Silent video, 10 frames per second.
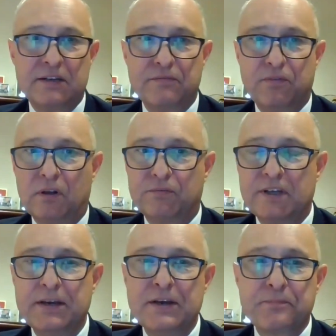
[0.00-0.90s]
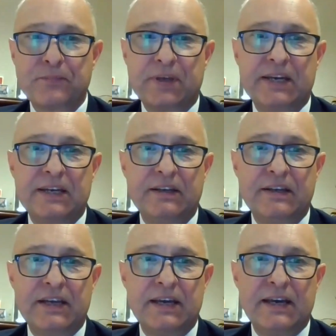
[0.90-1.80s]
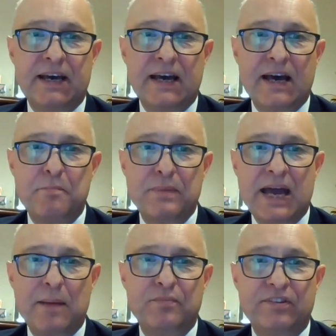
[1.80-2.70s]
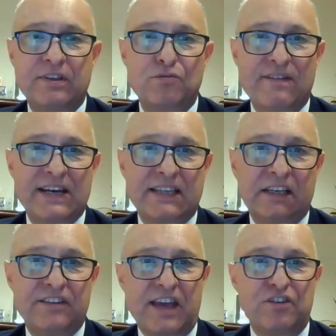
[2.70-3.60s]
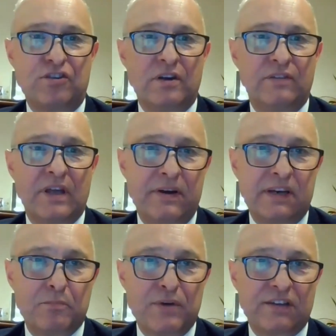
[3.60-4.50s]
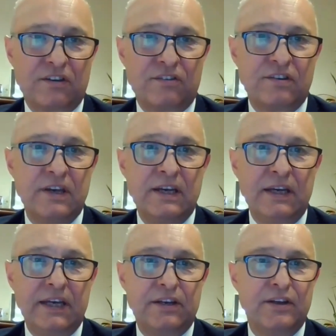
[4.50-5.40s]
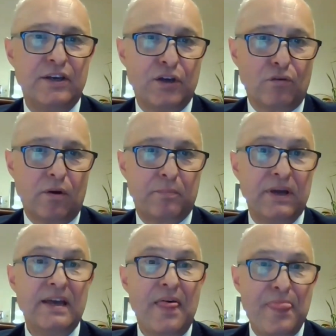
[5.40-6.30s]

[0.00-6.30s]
involved in the perhaps the revitalization of the American presence in Europe.